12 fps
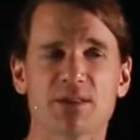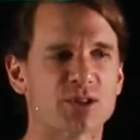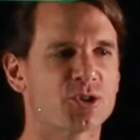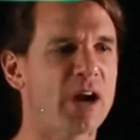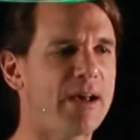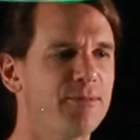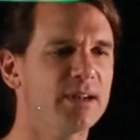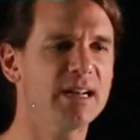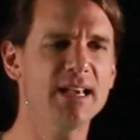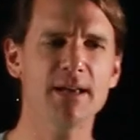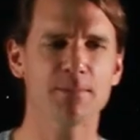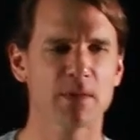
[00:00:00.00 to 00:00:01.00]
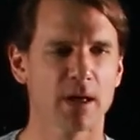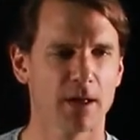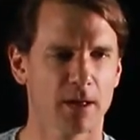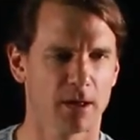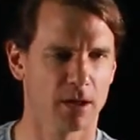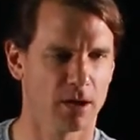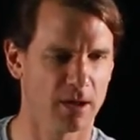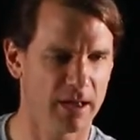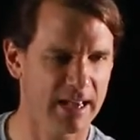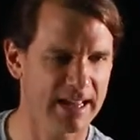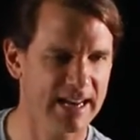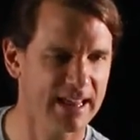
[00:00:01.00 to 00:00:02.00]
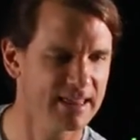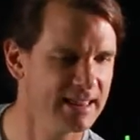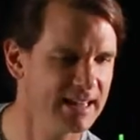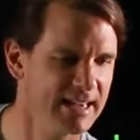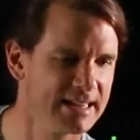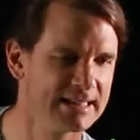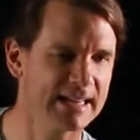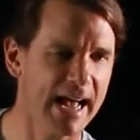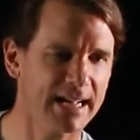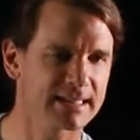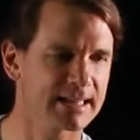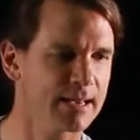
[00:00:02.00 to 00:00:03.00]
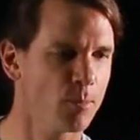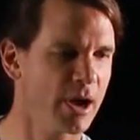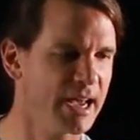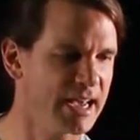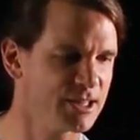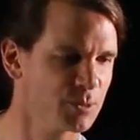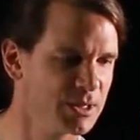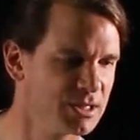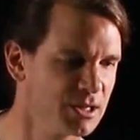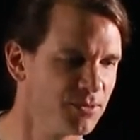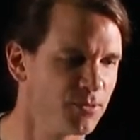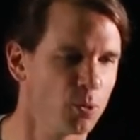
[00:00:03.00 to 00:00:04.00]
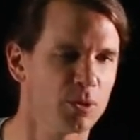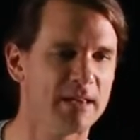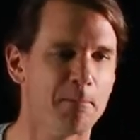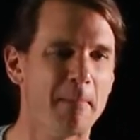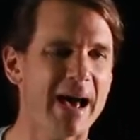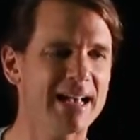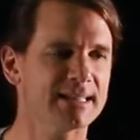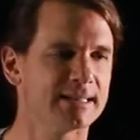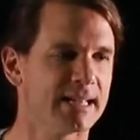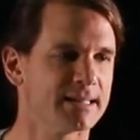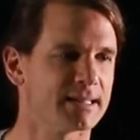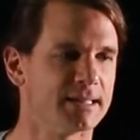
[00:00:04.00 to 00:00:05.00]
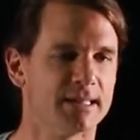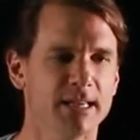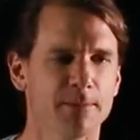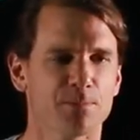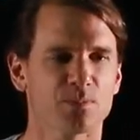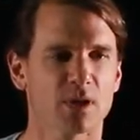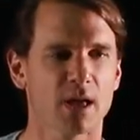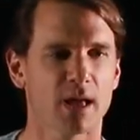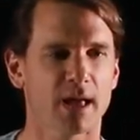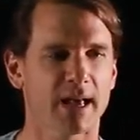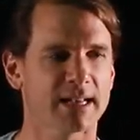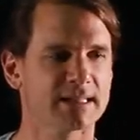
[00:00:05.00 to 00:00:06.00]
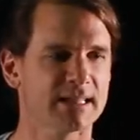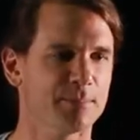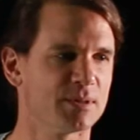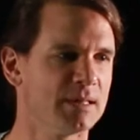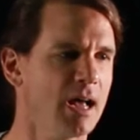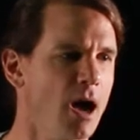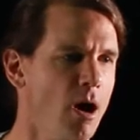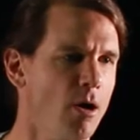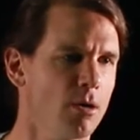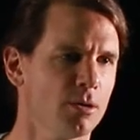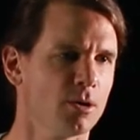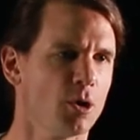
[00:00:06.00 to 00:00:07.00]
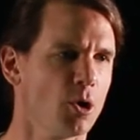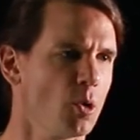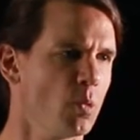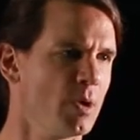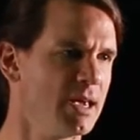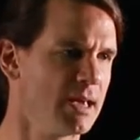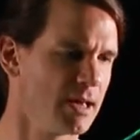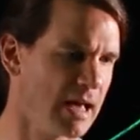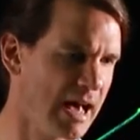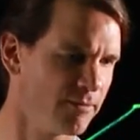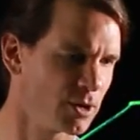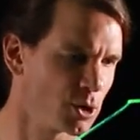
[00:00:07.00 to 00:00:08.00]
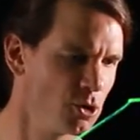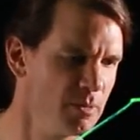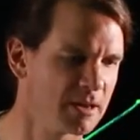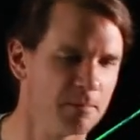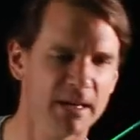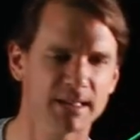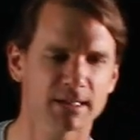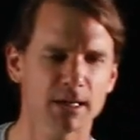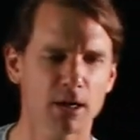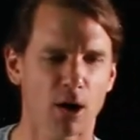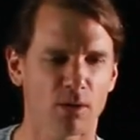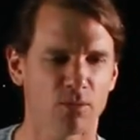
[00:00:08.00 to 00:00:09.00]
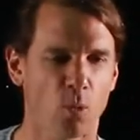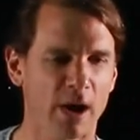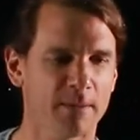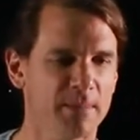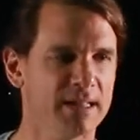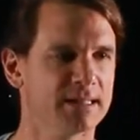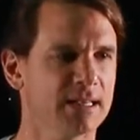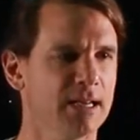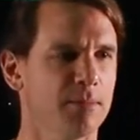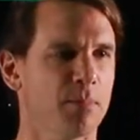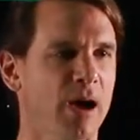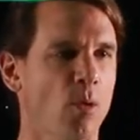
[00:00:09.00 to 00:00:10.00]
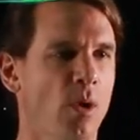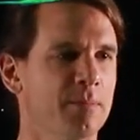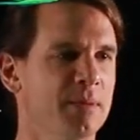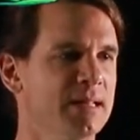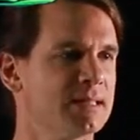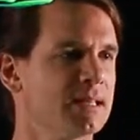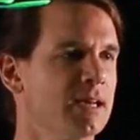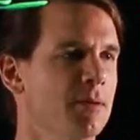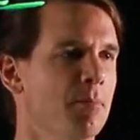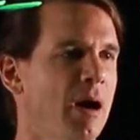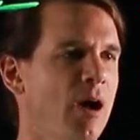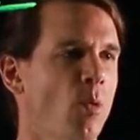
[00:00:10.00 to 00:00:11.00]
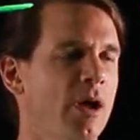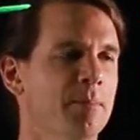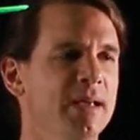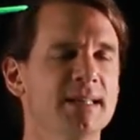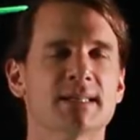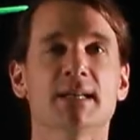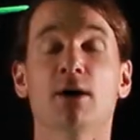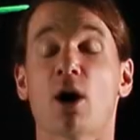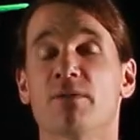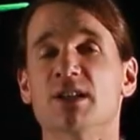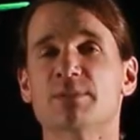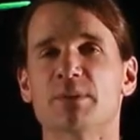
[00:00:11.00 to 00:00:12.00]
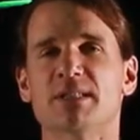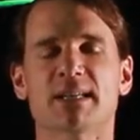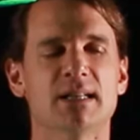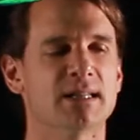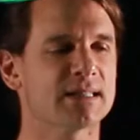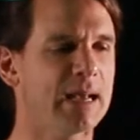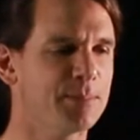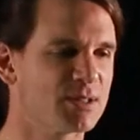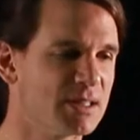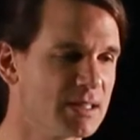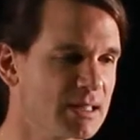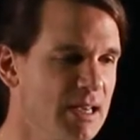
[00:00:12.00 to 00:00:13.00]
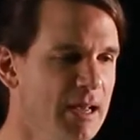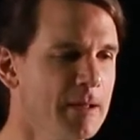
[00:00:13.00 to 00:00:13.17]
this graphically? In the exact same way as we did for the mass density, except now we have a cubic meter of 1 meter by 1 meter by 1 meter of this particular substance.